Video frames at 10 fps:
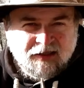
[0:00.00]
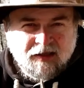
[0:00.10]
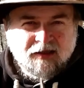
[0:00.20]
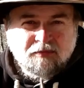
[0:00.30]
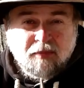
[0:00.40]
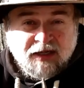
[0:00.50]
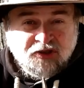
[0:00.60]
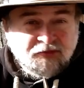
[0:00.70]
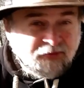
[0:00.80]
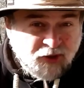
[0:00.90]
need
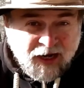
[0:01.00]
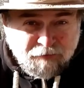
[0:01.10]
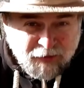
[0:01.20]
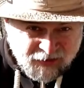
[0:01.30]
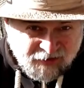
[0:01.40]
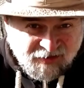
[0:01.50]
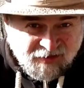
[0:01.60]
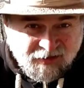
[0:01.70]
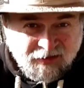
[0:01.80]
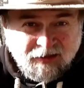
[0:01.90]
much for
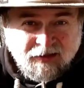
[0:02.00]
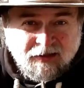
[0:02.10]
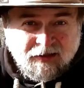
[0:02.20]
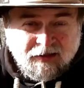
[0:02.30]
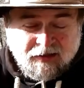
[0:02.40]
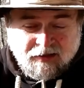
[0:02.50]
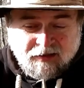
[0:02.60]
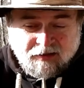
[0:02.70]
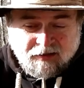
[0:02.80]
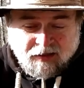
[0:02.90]
happiness.
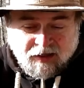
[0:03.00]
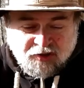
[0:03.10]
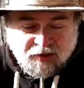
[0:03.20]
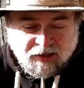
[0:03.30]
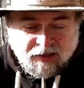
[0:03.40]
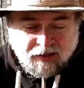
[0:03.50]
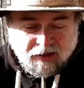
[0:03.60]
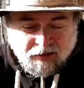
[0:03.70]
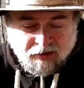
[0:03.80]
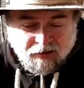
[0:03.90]
Actually,
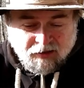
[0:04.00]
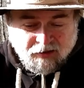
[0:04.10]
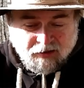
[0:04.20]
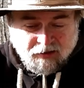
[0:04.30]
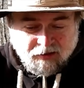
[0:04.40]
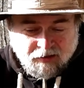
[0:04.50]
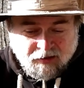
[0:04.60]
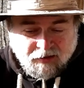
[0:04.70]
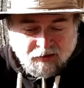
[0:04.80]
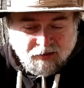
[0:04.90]

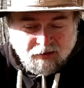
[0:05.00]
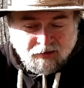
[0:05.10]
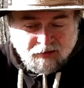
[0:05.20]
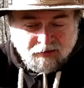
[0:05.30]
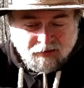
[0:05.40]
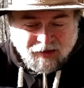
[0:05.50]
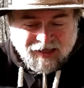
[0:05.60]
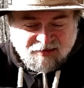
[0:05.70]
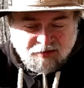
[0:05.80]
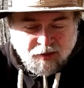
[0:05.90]
the
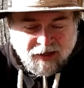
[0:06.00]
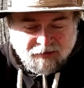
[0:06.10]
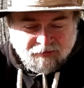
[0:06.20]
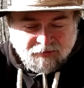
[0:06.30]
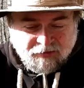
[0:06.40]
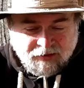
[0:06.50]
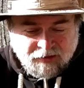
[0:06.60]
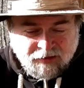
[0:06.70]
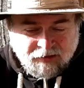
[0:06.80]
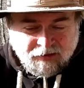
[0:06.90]
less you have,
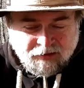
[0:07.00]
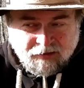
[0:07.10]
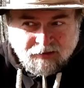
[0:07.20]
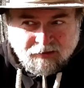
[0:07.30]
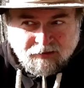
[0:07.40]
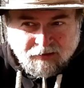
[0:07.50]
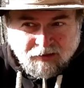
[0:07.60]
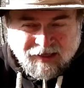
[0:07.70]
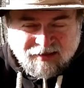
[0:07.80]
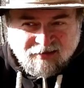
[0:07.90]
the
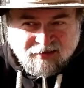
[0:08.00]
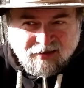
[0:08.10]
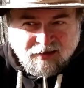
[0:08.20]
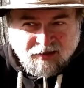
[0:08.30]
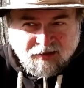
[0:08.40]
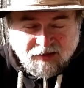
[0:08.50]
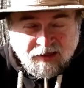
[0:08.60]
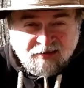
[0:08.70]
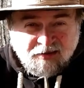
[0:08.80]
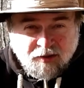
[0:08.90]
less
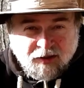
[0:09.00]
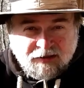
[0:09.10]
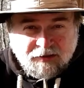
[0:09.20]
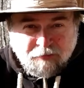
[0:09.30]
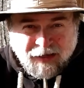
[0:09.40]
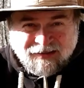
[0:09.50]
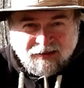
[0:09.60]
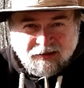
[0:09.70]
things you are dependent